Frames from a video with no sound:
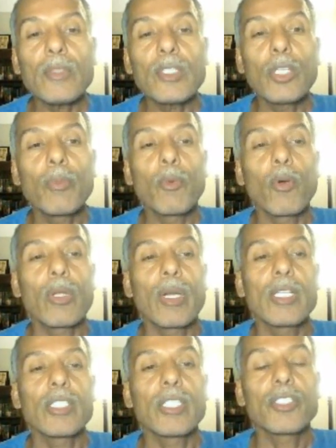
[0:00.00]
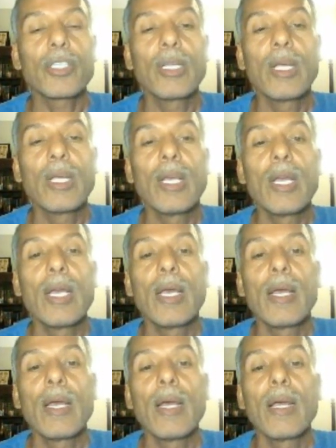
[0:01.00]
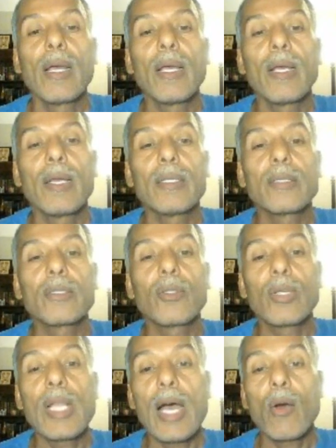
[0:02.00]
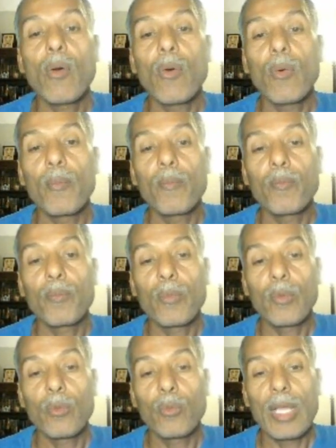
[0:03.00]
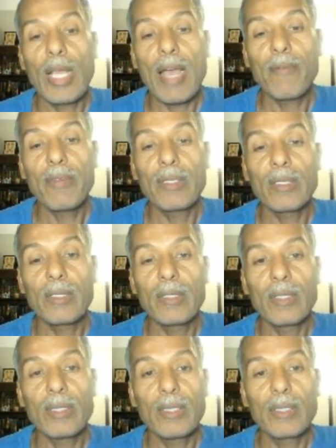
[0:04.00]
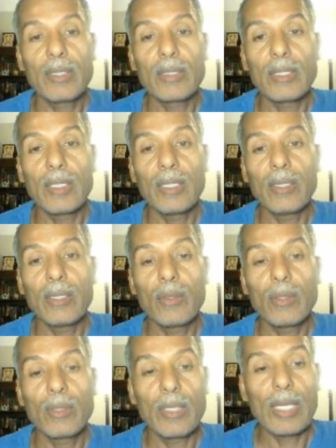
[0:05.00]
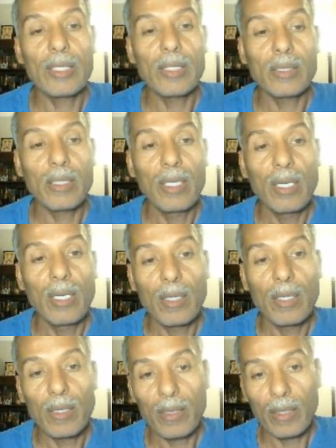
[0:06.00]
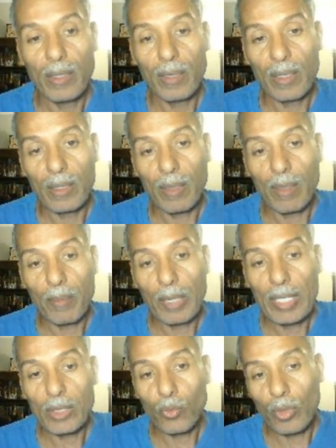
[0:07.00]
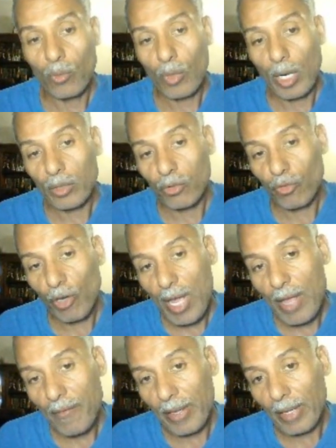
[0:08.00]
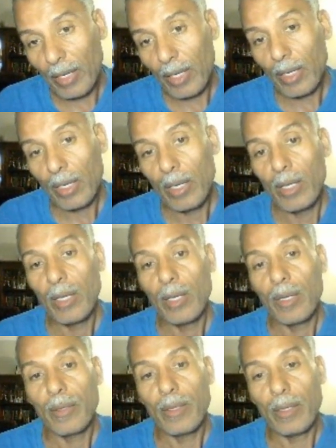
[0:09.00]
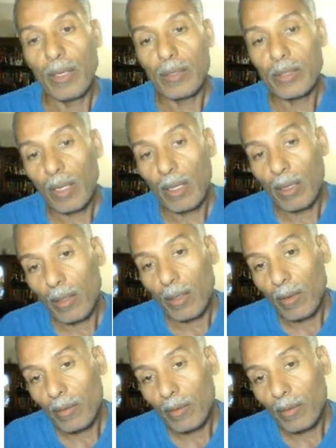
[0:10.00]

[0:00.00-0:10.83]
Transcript: Depolarization. So now we haven't, see, that is the place where we are driving the cell